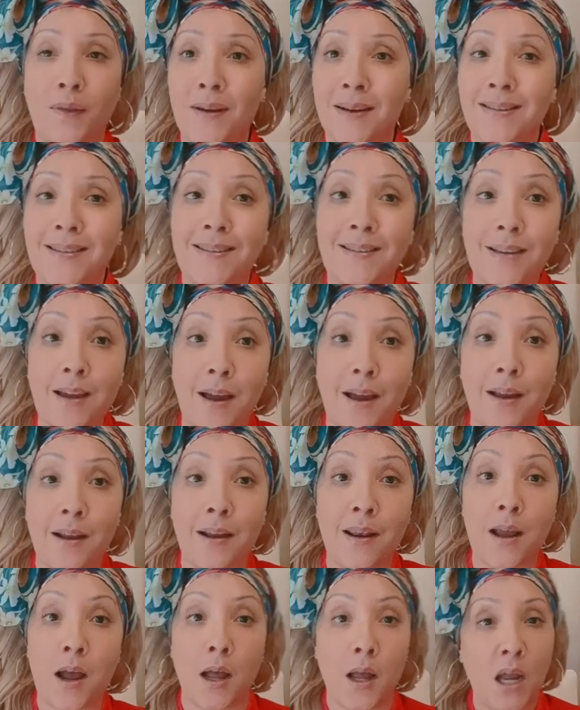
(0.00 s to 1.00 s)
The
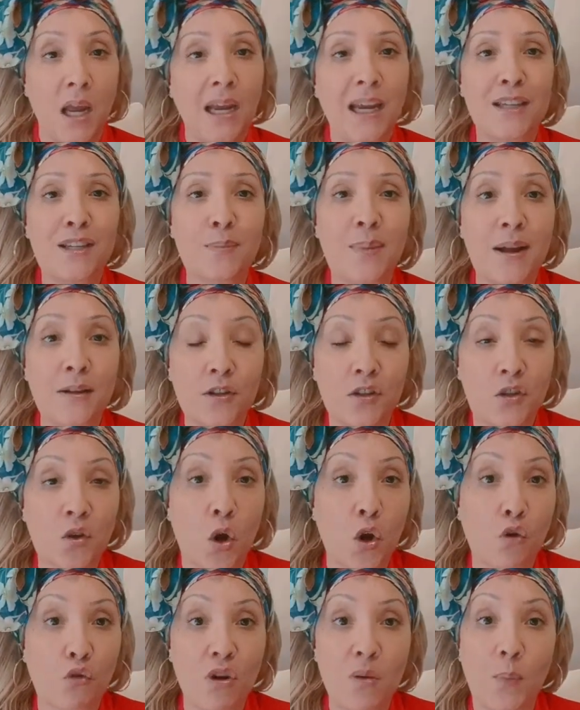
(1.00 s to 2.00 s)
sun is about to
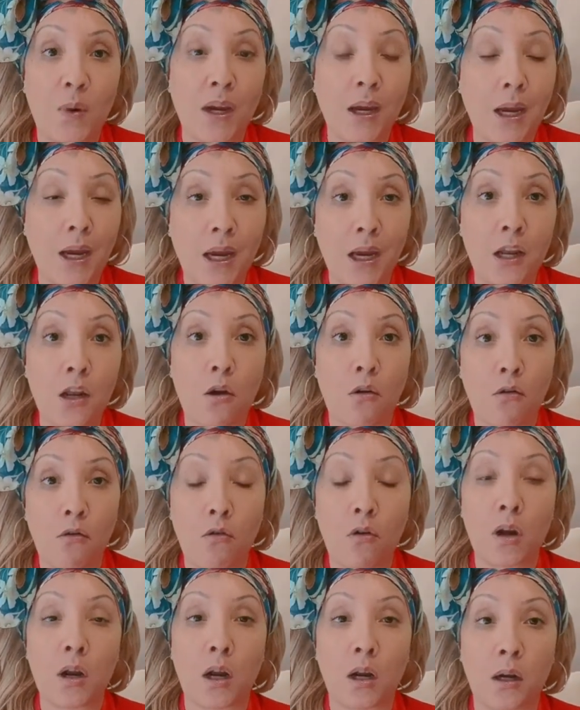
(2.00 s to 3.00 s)
start creeping in
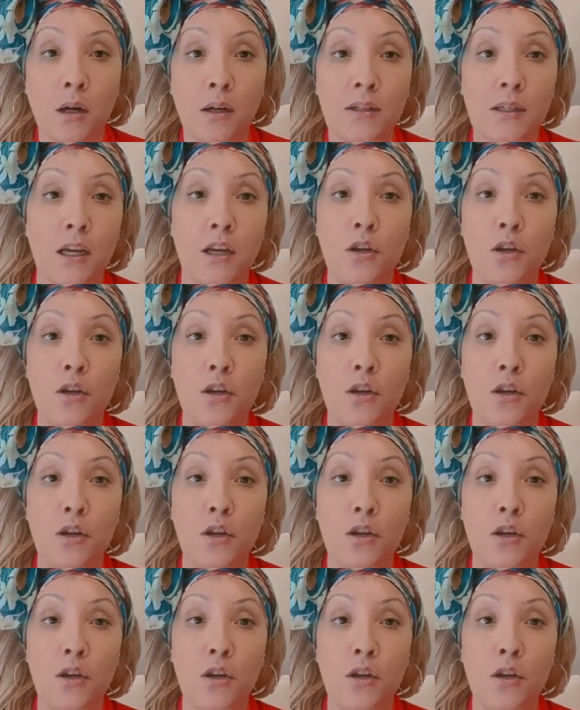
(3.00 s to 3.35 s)
on us.